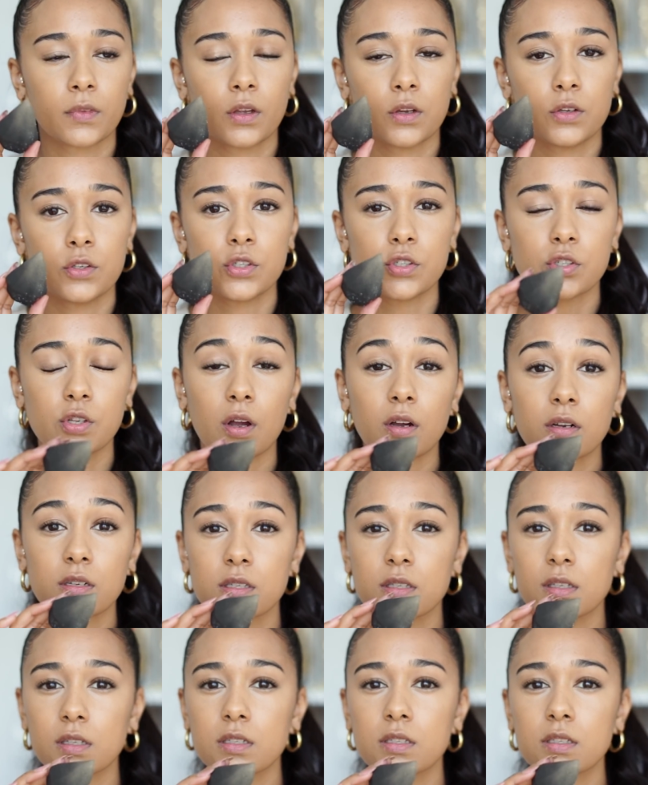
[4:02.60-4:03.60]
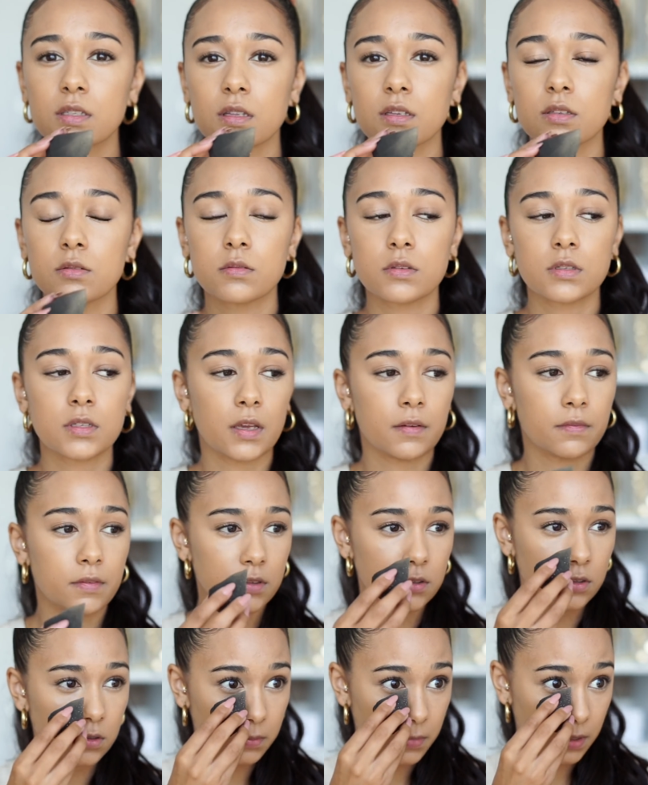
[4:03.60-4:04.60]
stocks this. This was
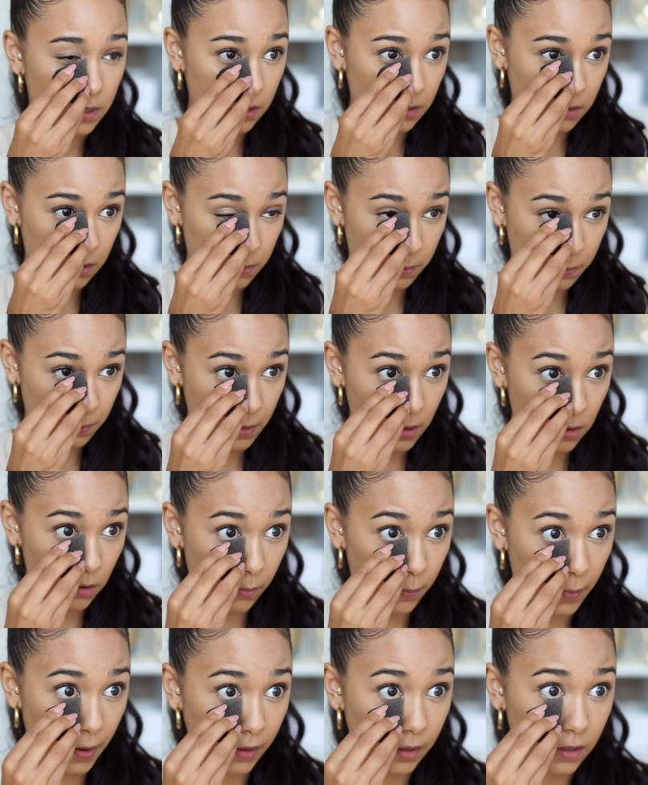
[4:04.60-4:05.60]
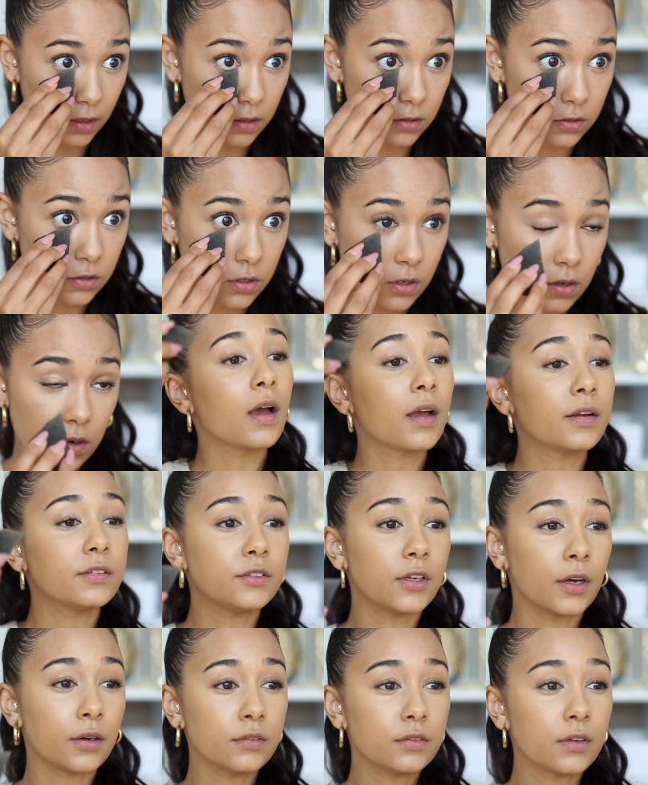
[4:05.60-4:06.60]
given to me in a PR package. I
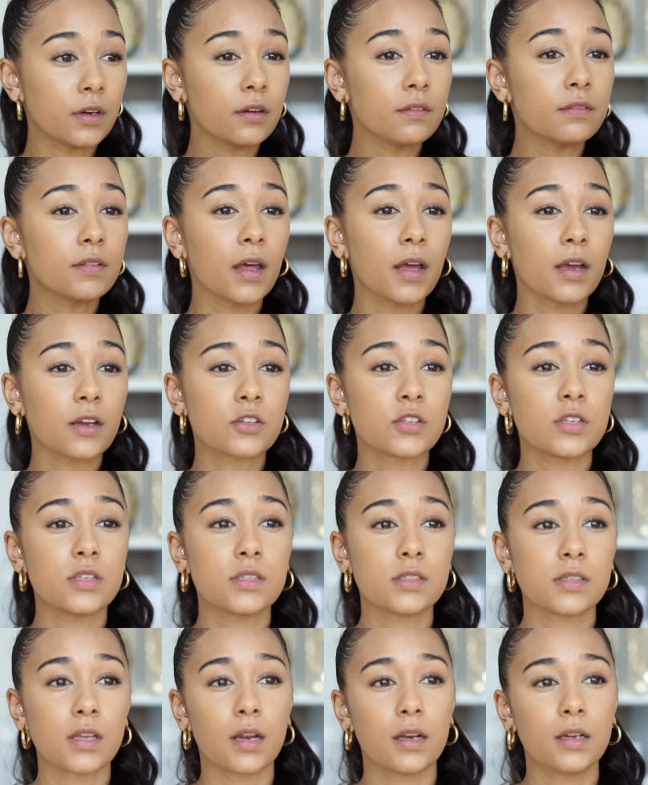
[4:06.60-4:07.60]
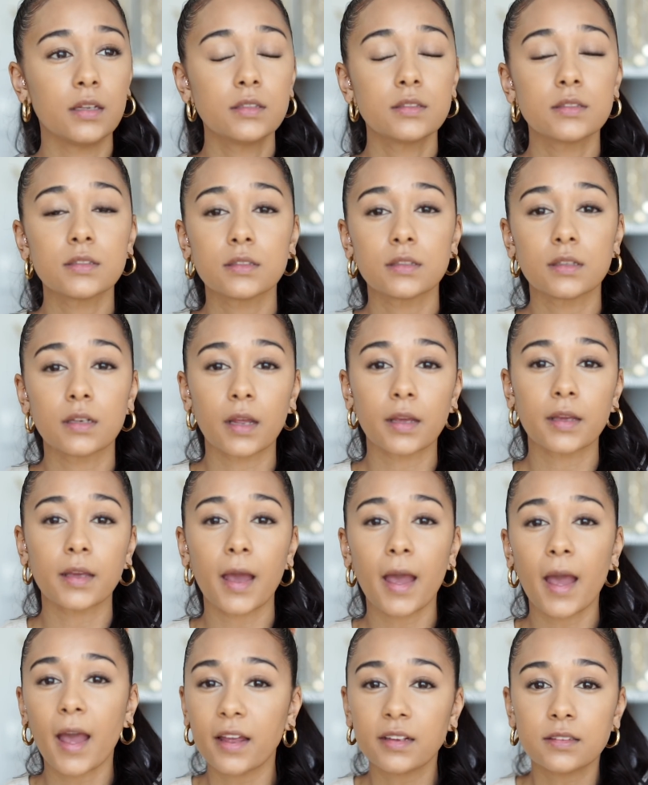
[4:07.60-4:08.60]
don't know if they actually sell it like
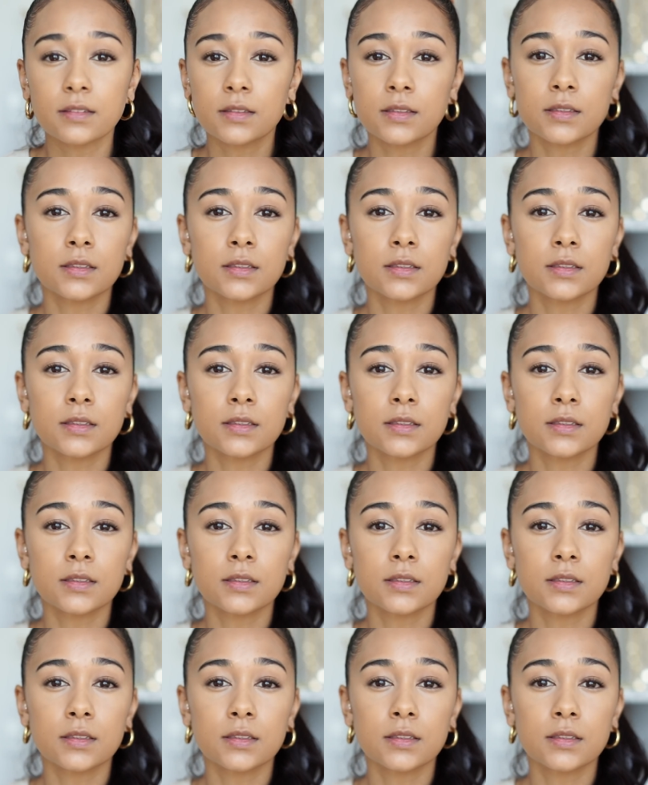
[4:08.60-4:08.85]
at